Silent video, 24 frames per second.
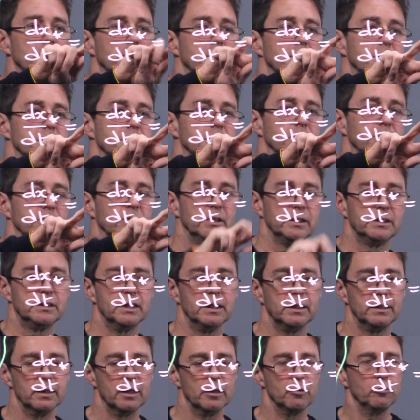So if I
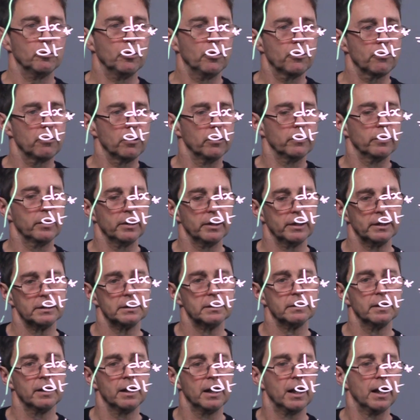take that and throw that into
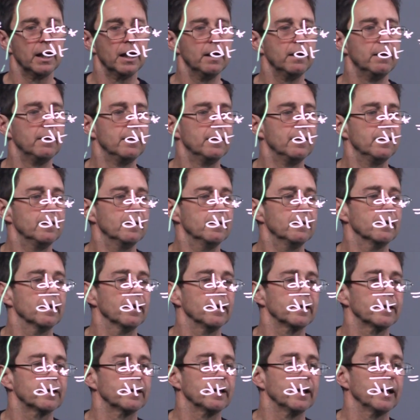there,
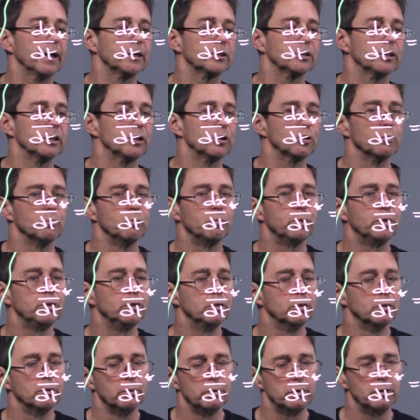I can actually
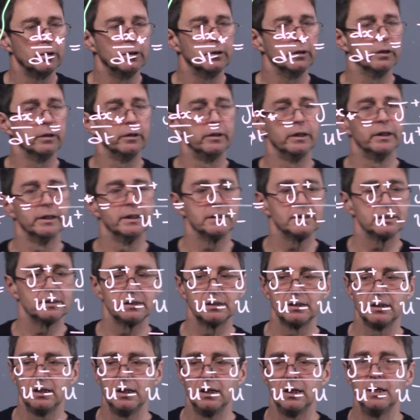compute that
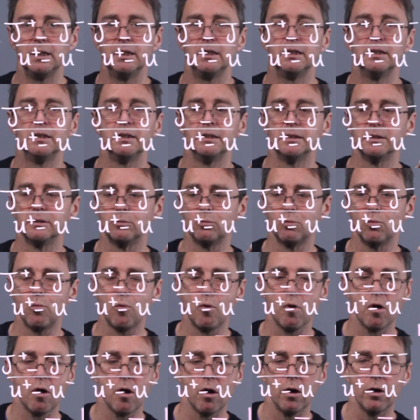this is
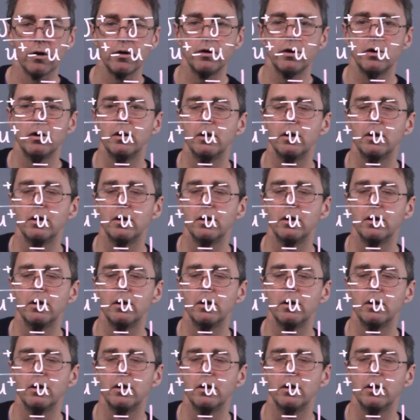1/2